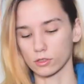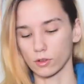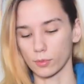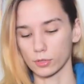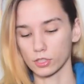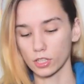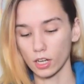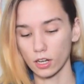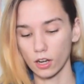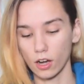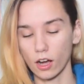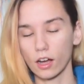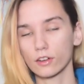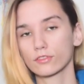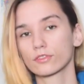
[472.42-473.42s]
rubber duck
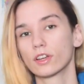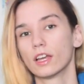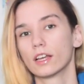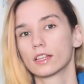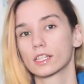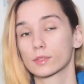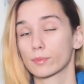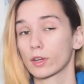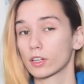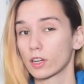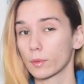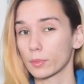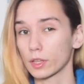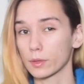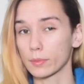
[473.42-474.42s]
off, this might
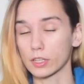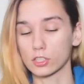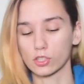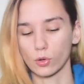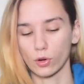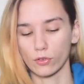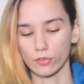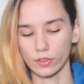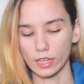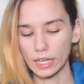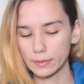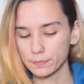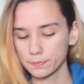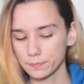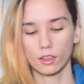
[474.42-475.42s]
not be the best toy for
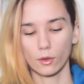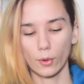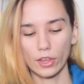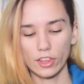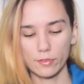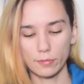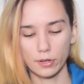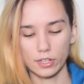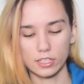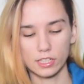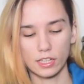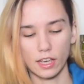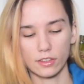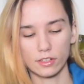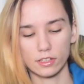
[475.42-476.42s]
them. The way they put it
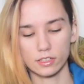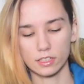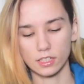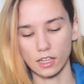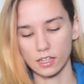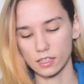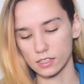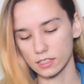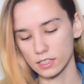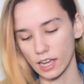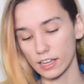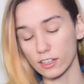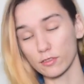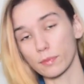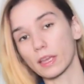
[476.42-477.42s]
together does
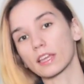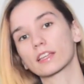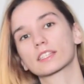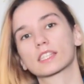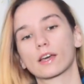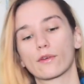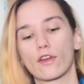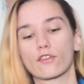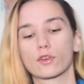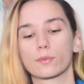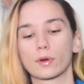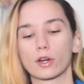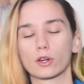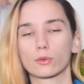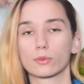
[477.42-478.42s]
kind of make it so that way if your
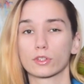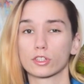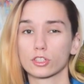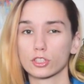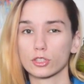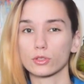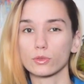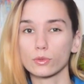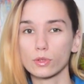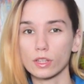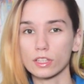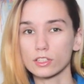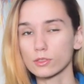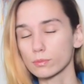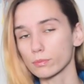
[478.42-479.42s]
bird were to chew
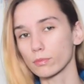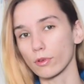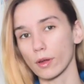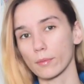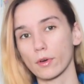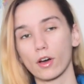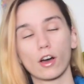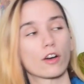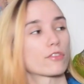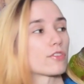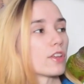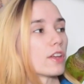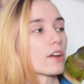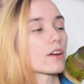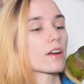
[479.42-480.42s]
this rim
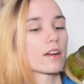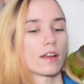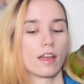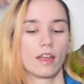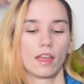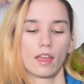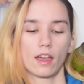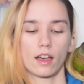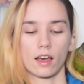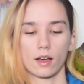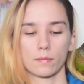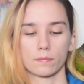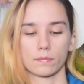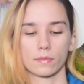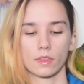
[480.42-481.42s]
off here,
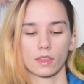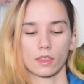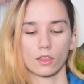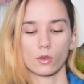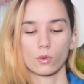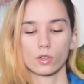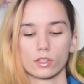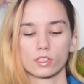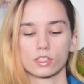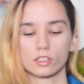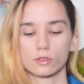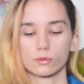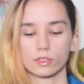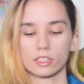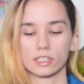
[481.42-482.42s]
you
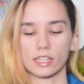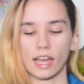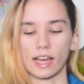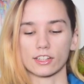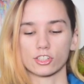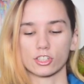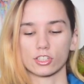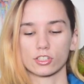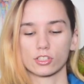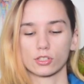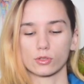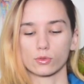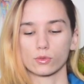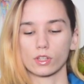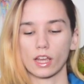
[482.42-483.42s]
still reattach it
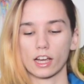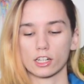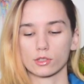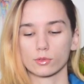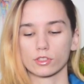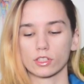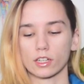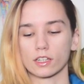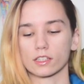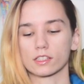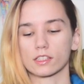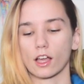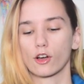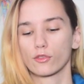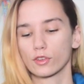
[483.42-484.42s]
to the actual duck
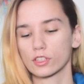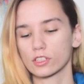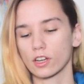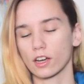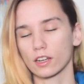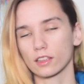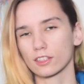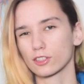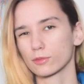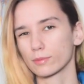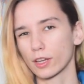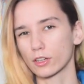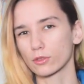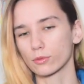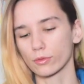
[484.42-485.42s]
itself. It's got a little
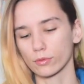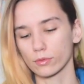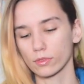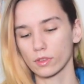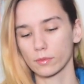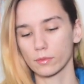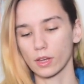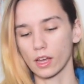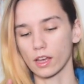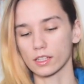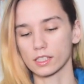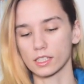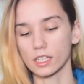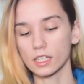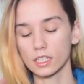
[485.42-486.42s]
metal
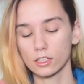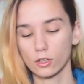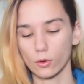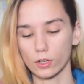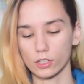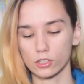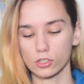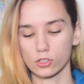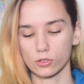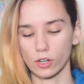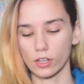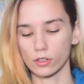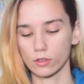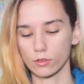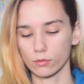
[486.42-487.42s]
stick going
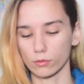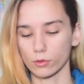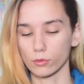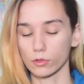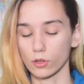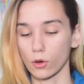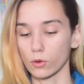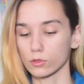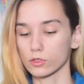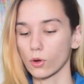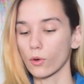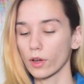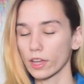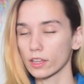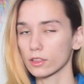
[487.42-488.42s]
straight through the whole
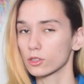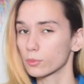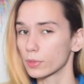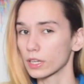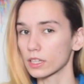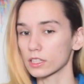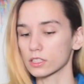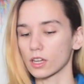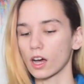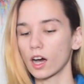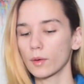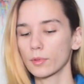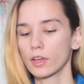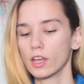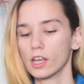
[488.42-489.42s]
toy and looping at the
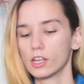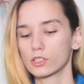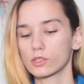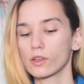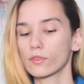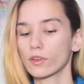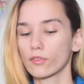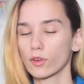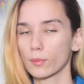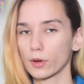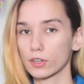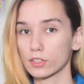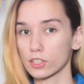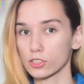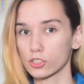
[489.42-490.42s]
top. So even if your
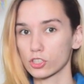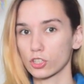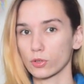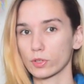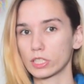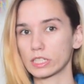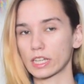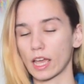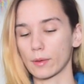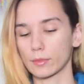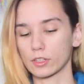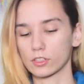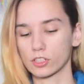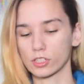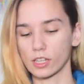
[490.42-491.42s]
bird does chew and
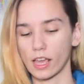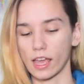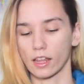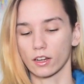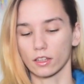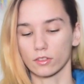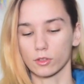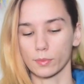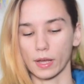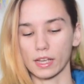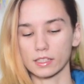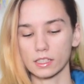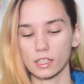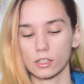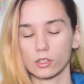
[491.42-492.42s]
damage the handle of the
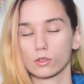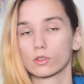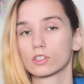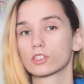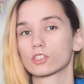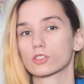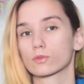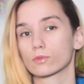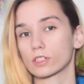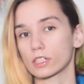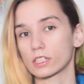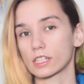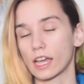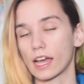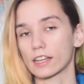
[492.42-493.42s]
basket, you can just
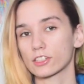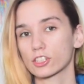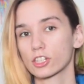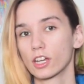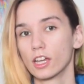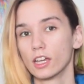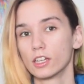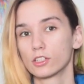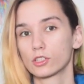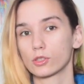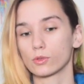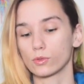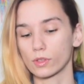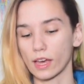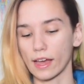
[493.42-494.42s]
reattach
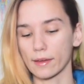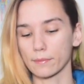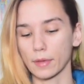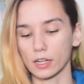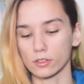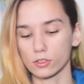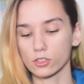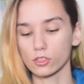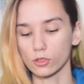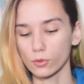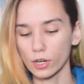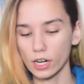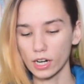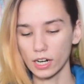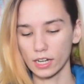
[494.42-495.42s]
to that metal
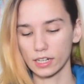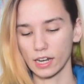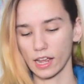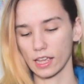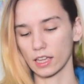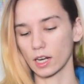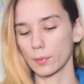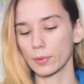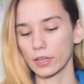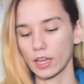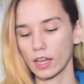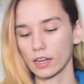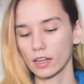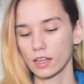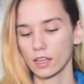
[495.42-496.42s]
skewer and hang it up
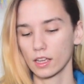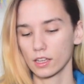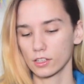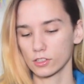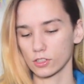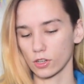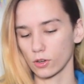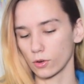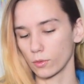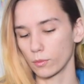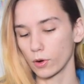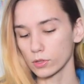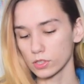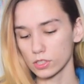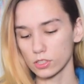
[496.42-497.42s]
again. So
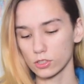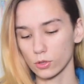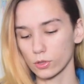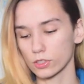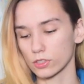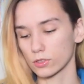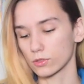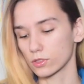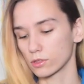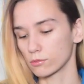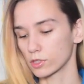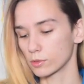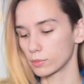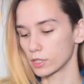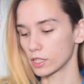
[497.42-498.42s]
most of their toys do seem
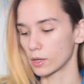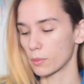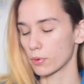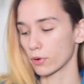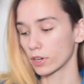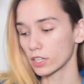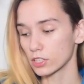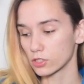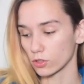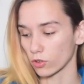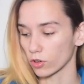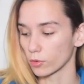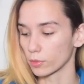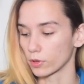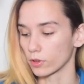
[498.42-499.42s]
to be pretty
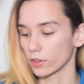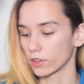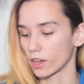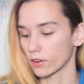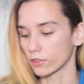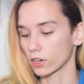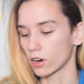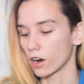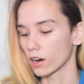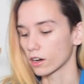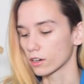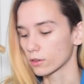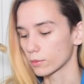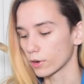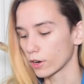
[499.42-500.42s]
durable in that
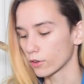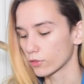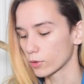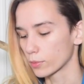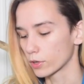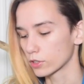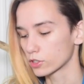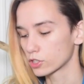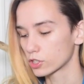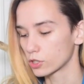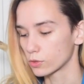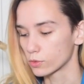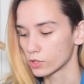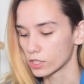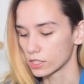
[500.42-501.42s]
regard, where if your bird
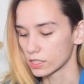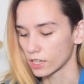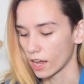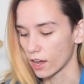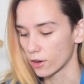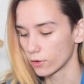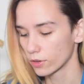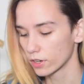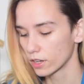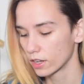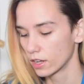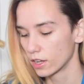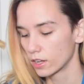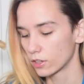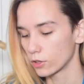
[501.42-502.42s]
chews it down,
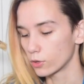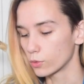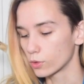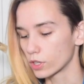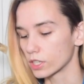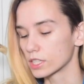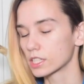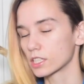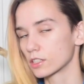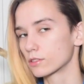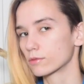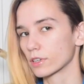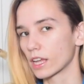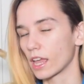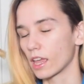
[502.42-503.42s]
you can still
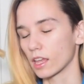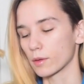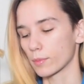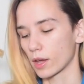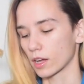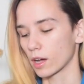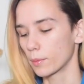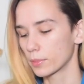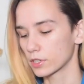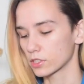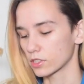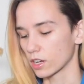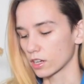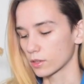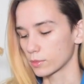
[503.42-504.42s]
rehang it back up and
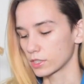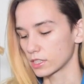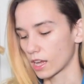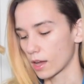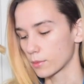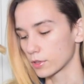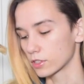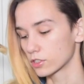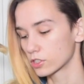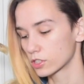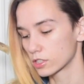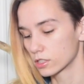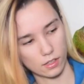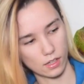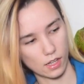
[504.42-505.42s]
it's not going to be
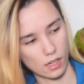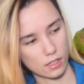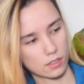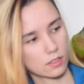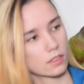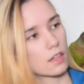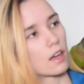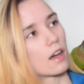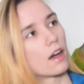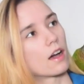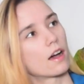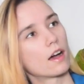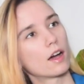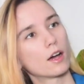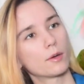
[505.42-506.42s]
damaged. Next
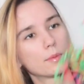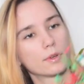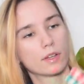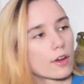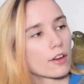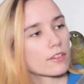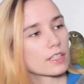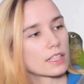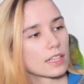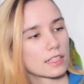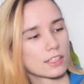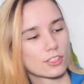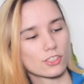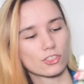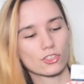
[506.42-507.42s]
up, I really like
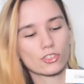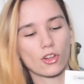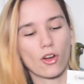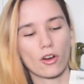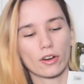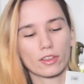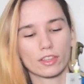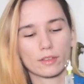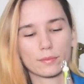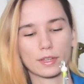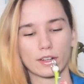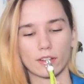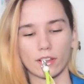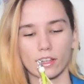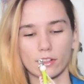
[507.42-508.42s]
the star in the
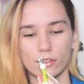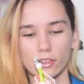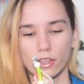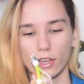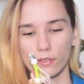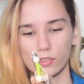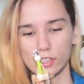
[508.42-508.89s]
middle. I don't think I've